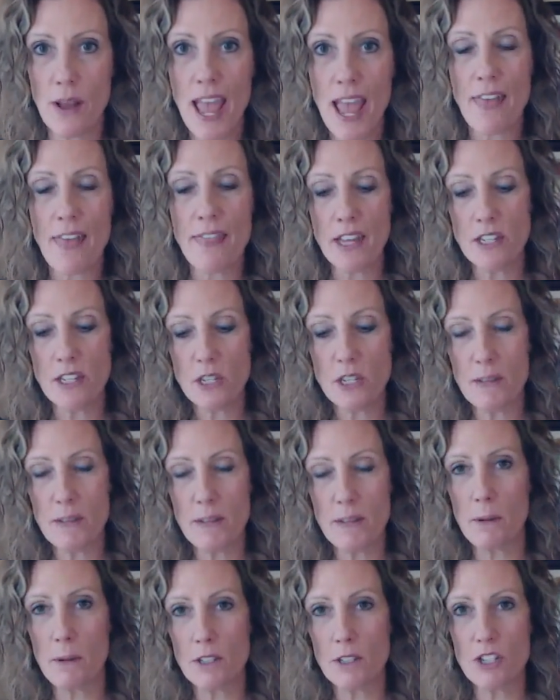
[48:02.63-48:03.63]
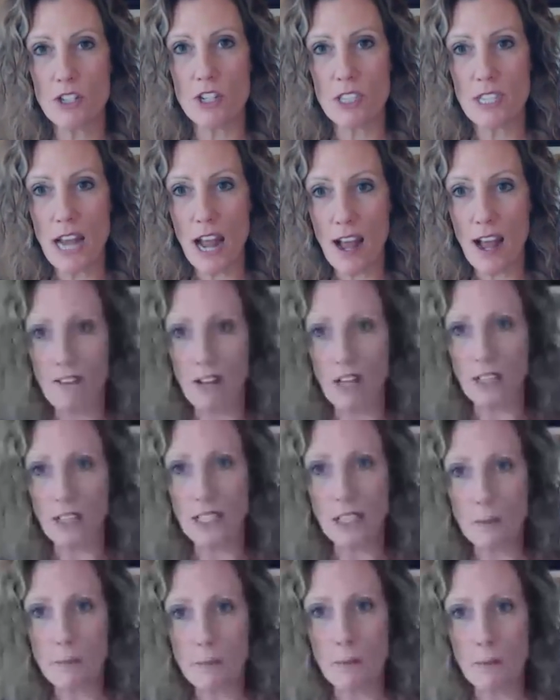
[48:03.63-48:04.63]
and then to be able to just have a
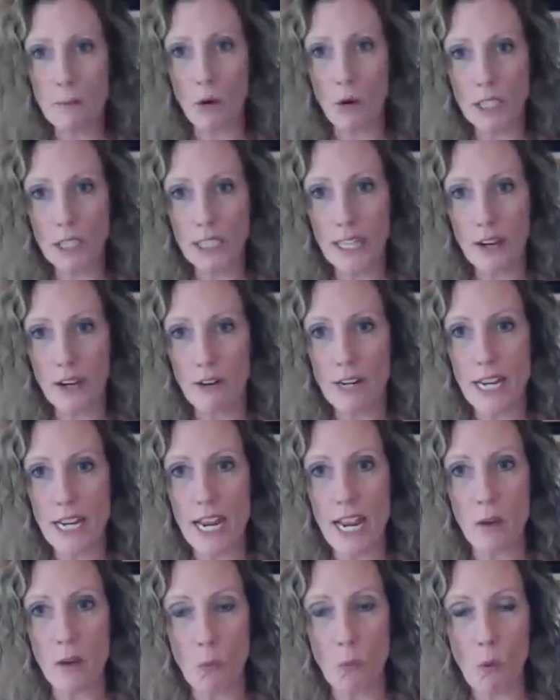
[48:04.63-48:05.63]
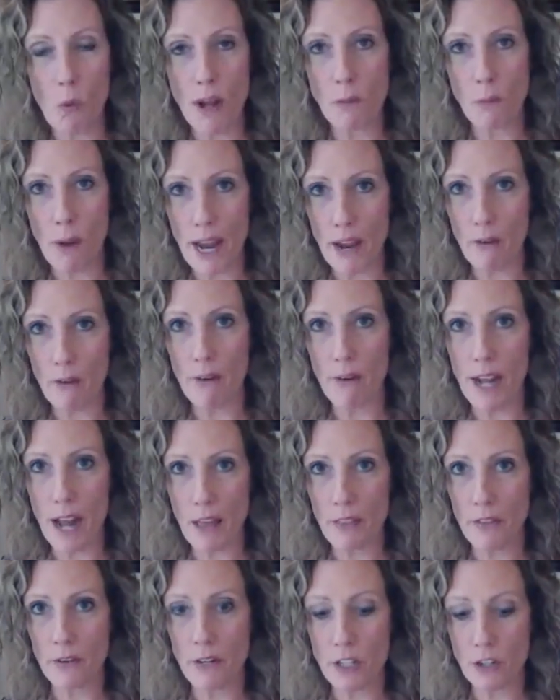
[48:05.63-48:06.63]
little bit more clarity in one way or
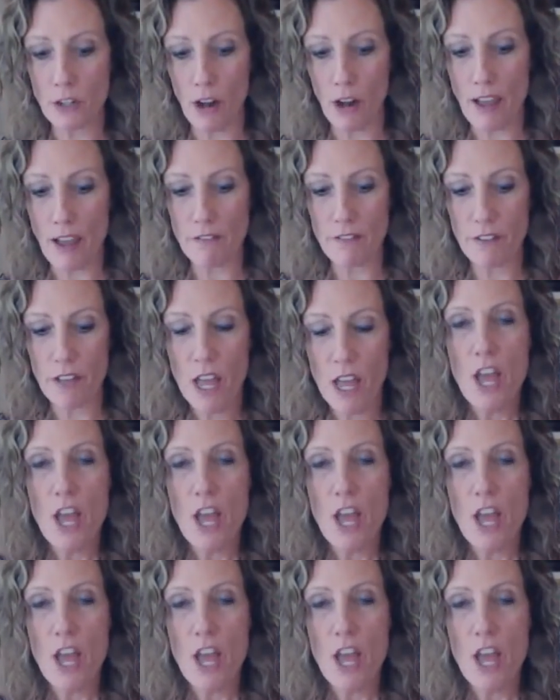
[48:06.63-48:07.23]
another in your life.